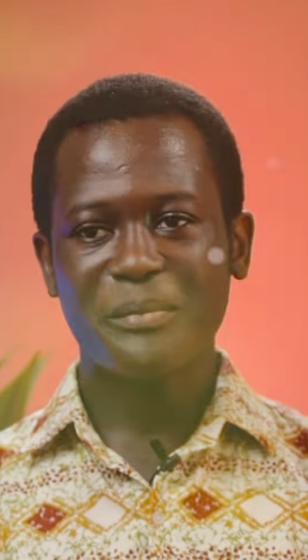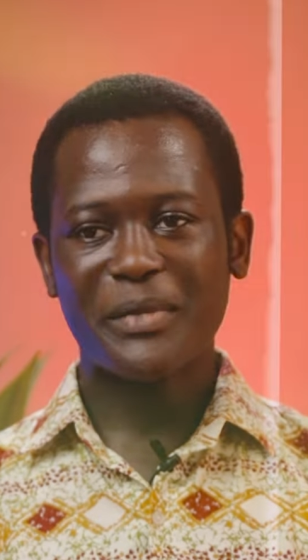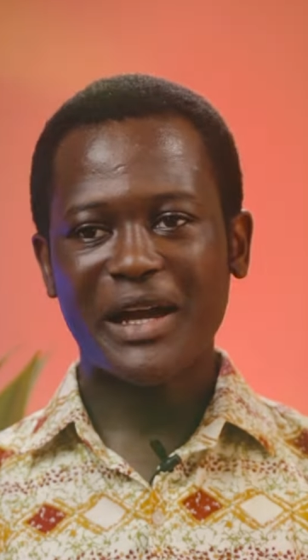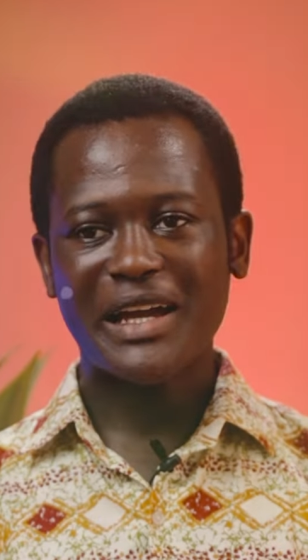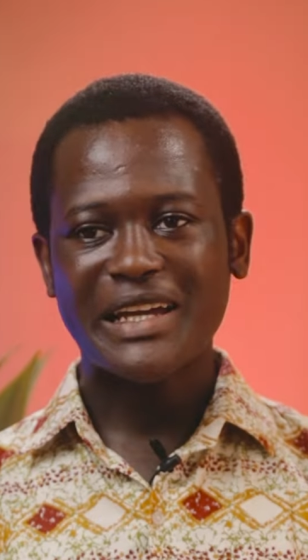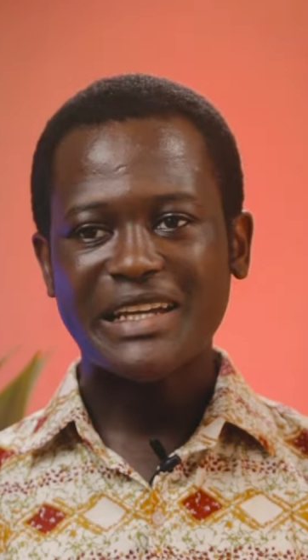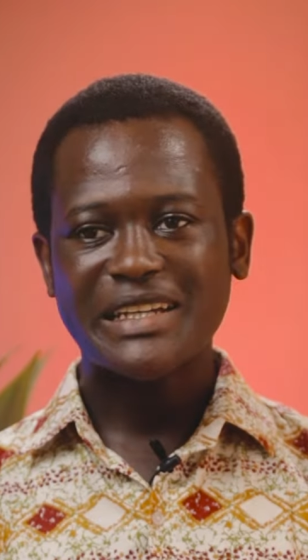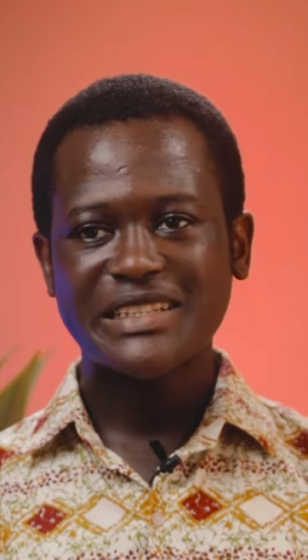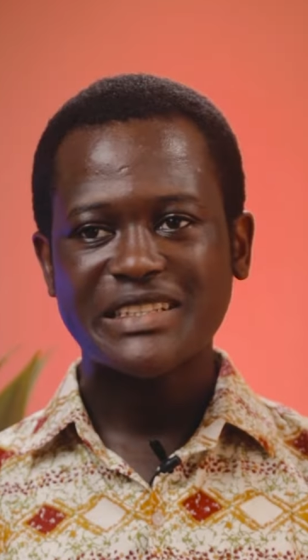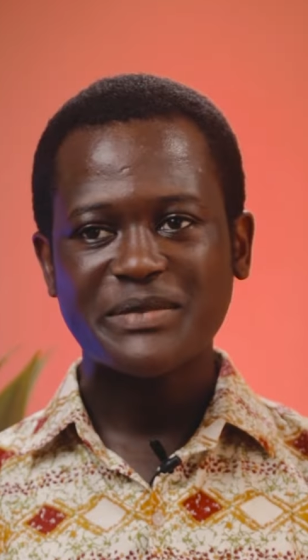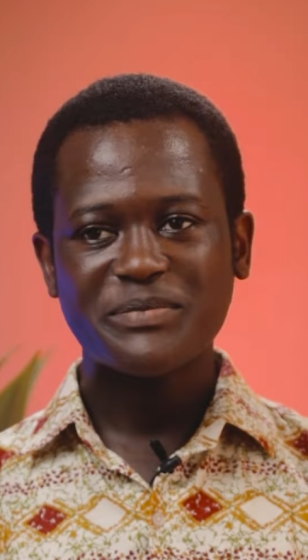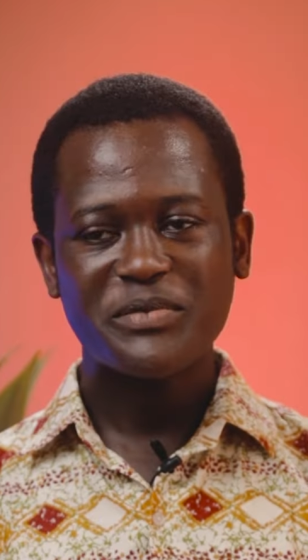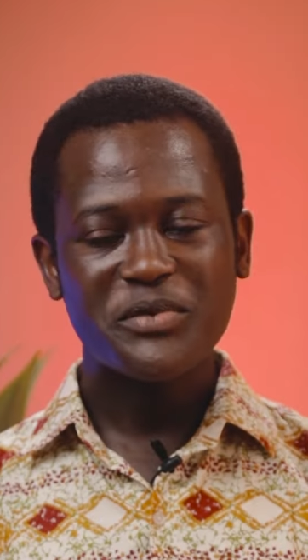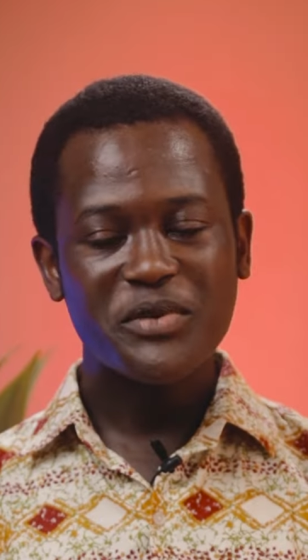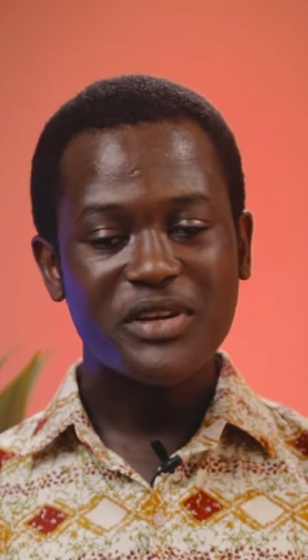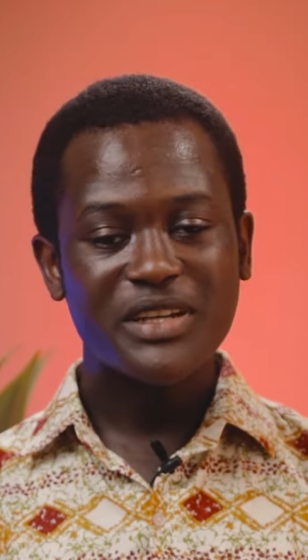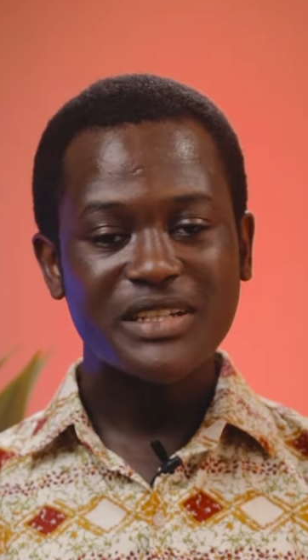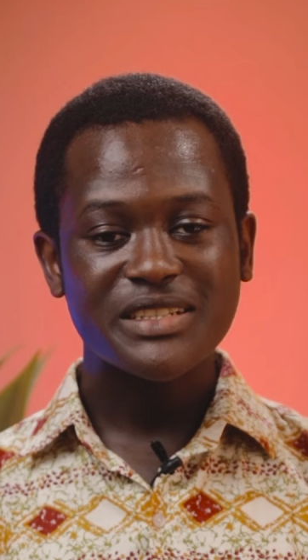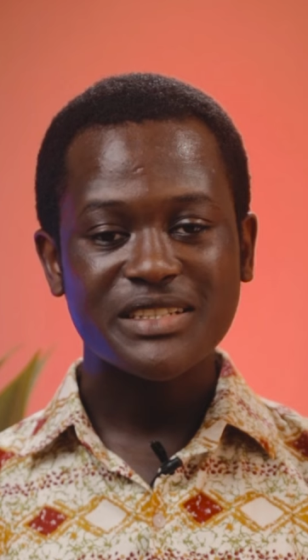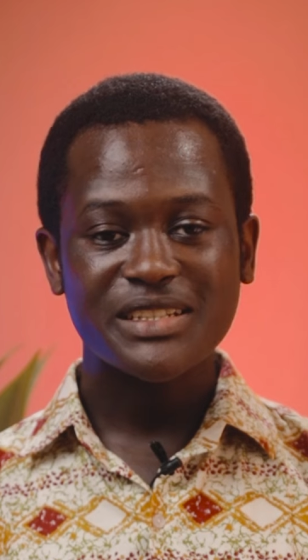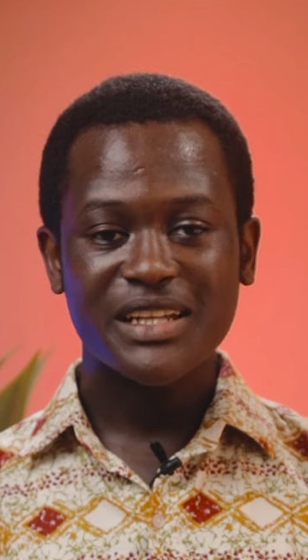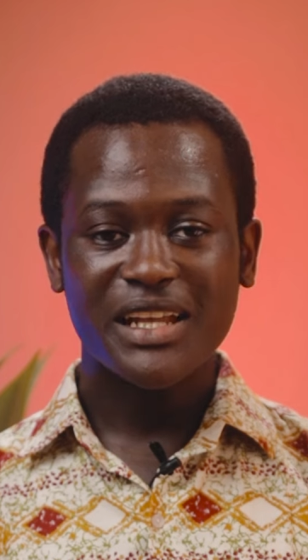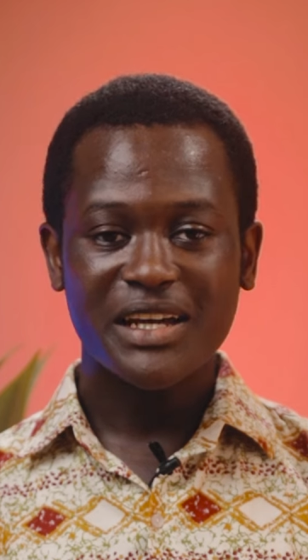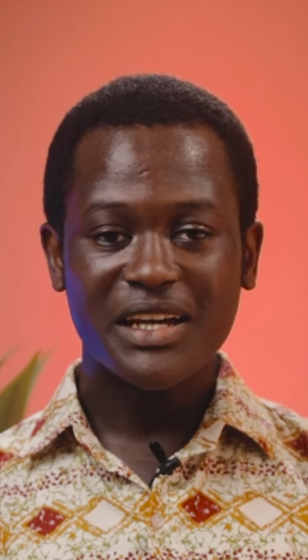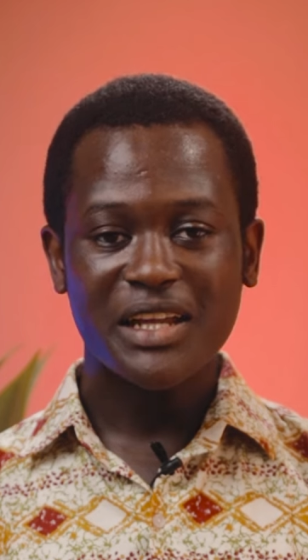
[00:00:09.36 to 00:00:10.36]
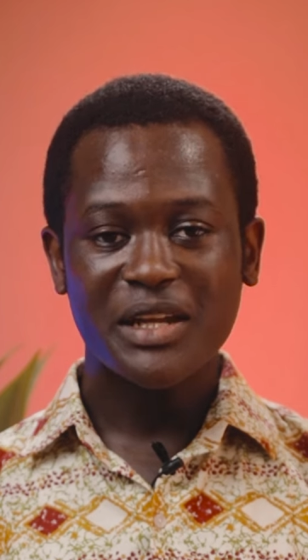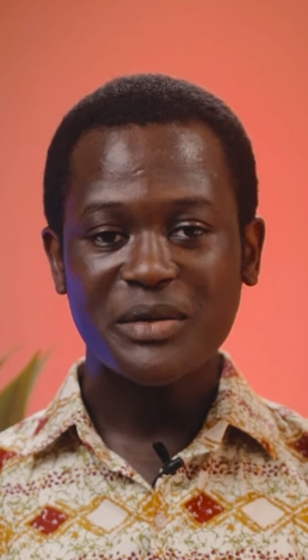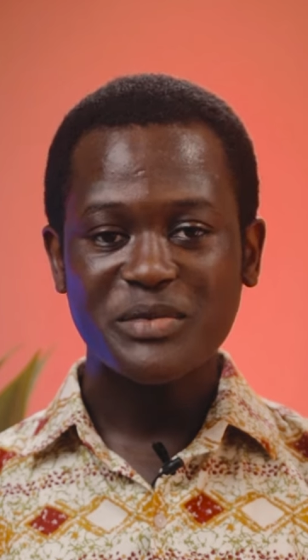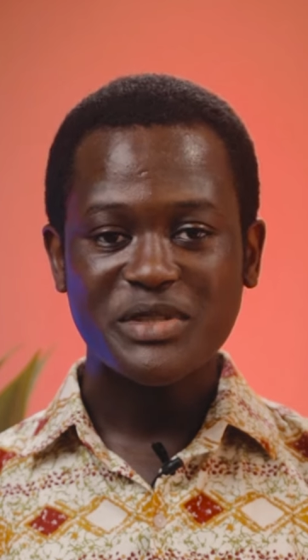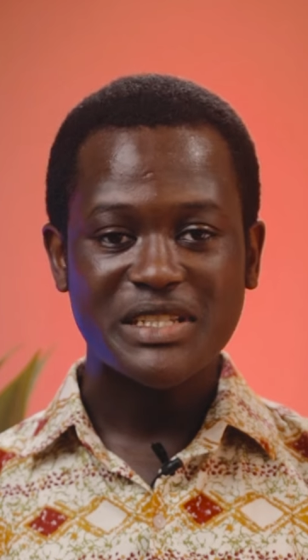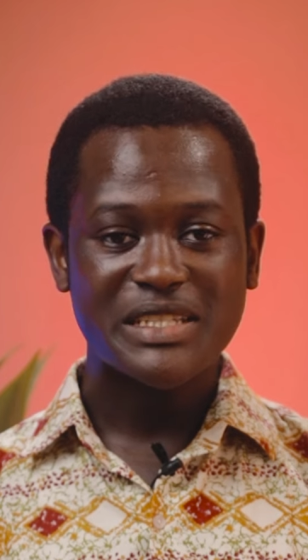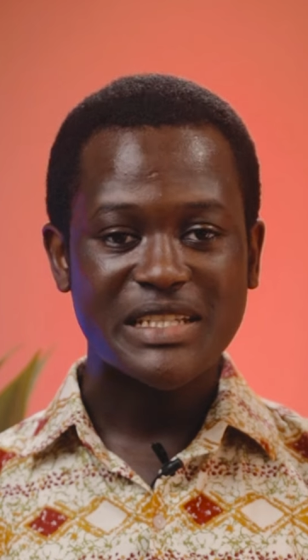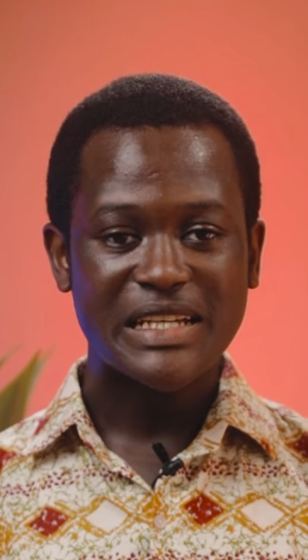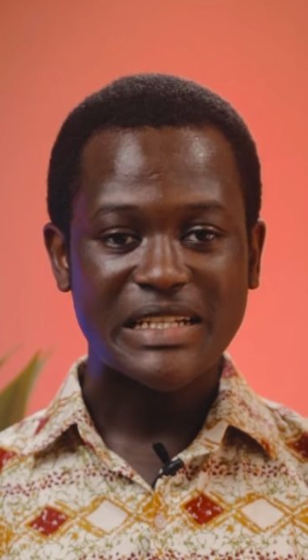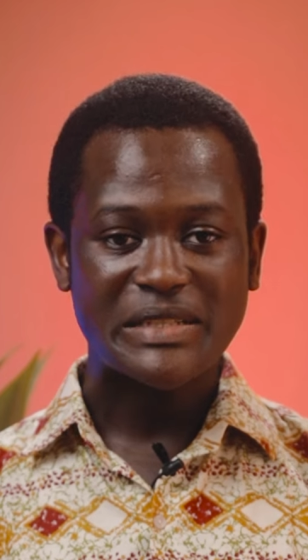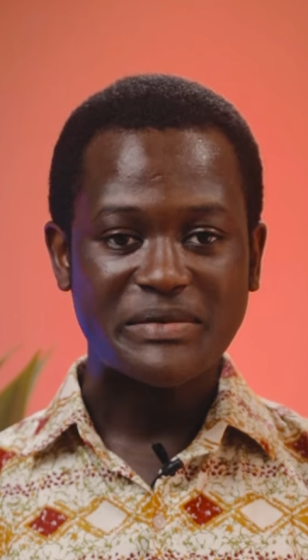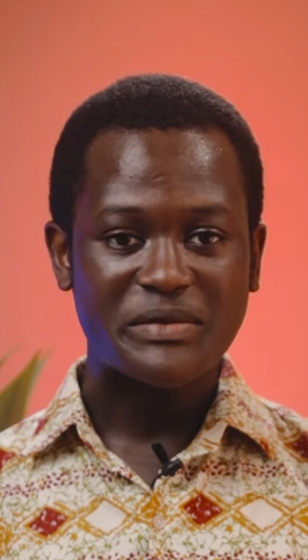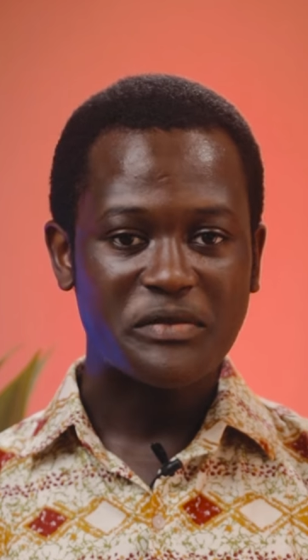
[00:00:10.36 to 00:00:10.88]
My experience in academics
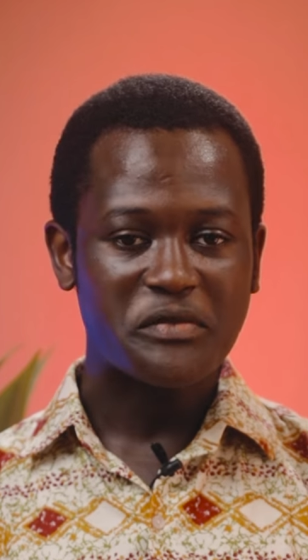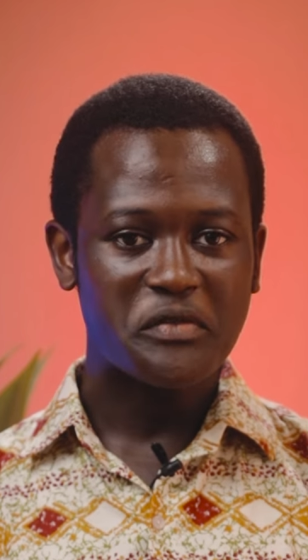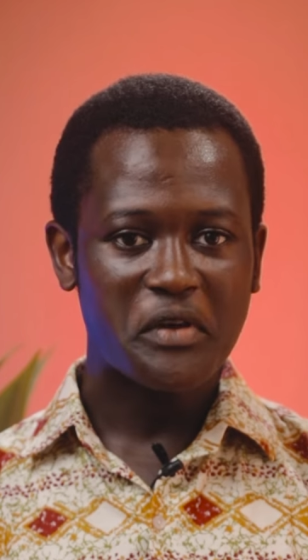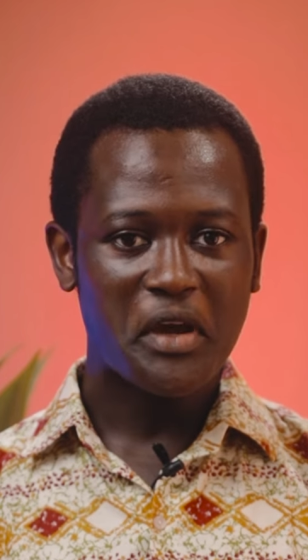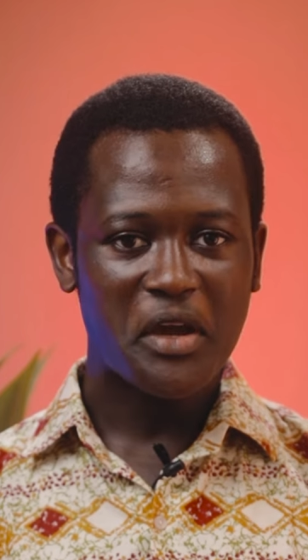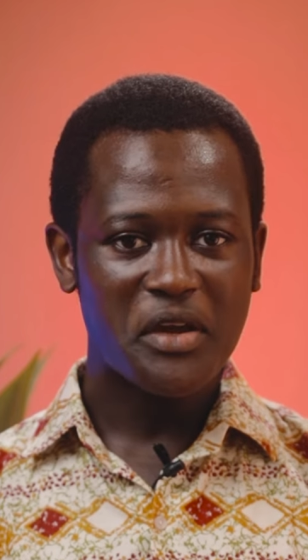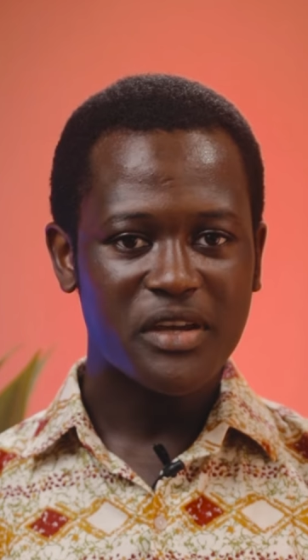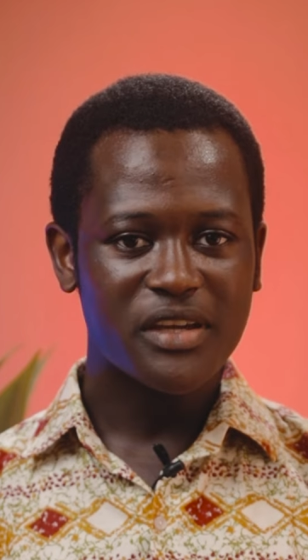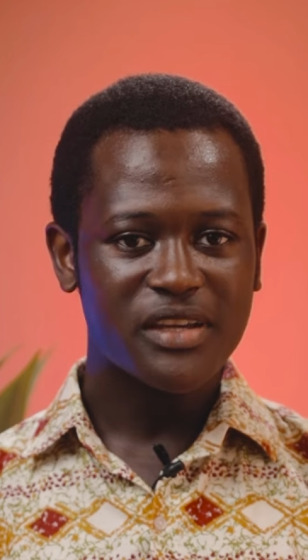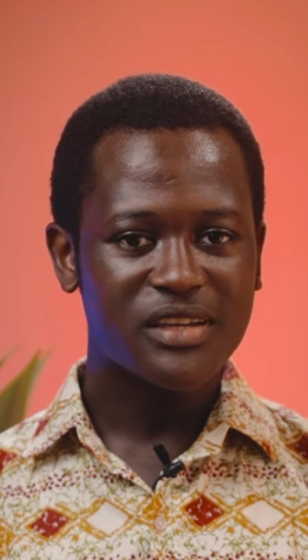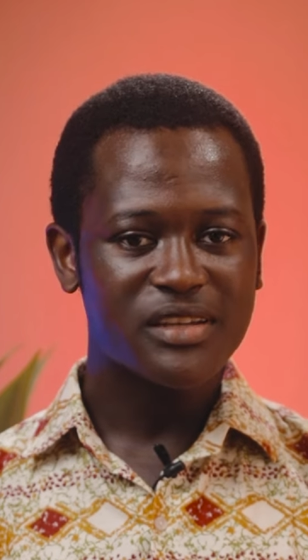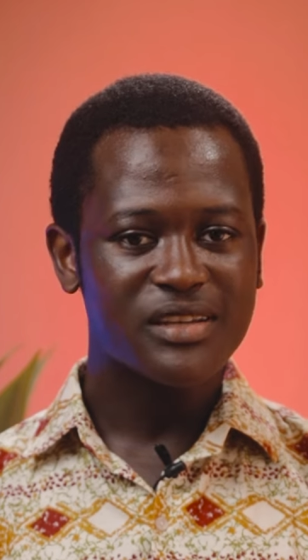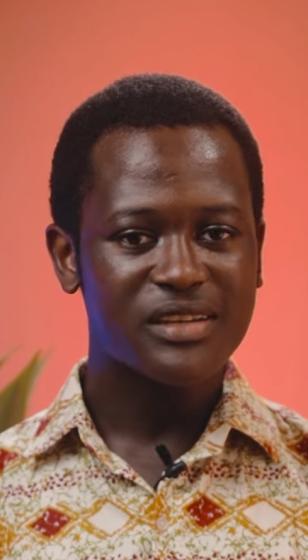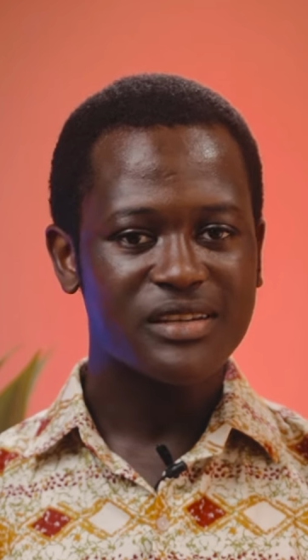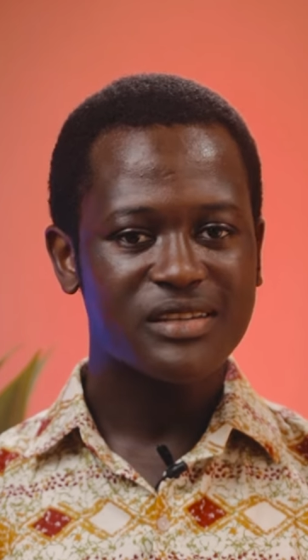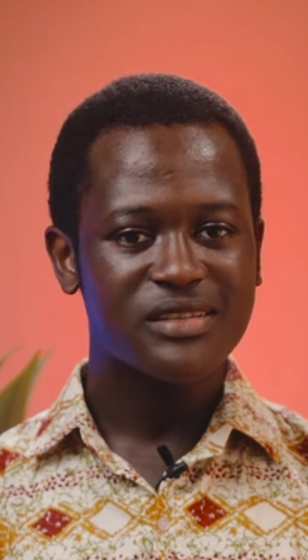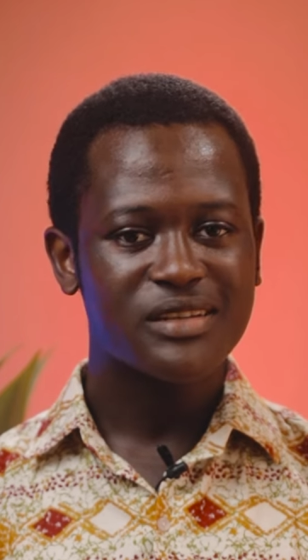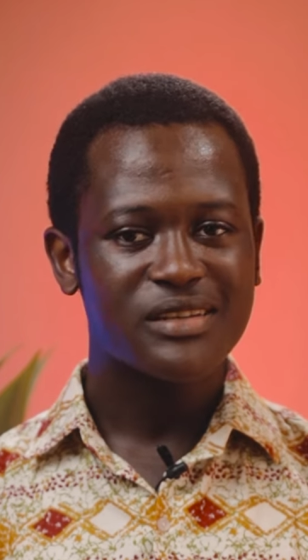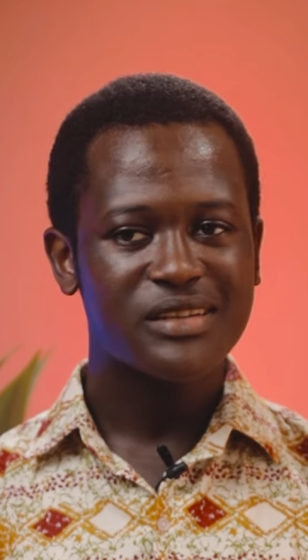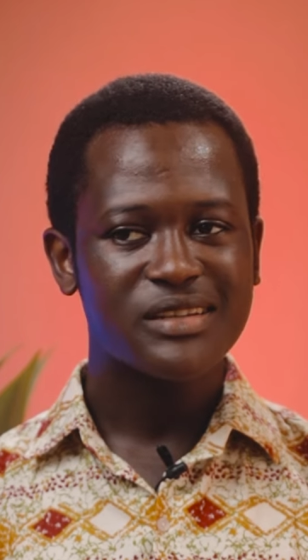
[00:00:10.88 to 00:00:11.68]
has been very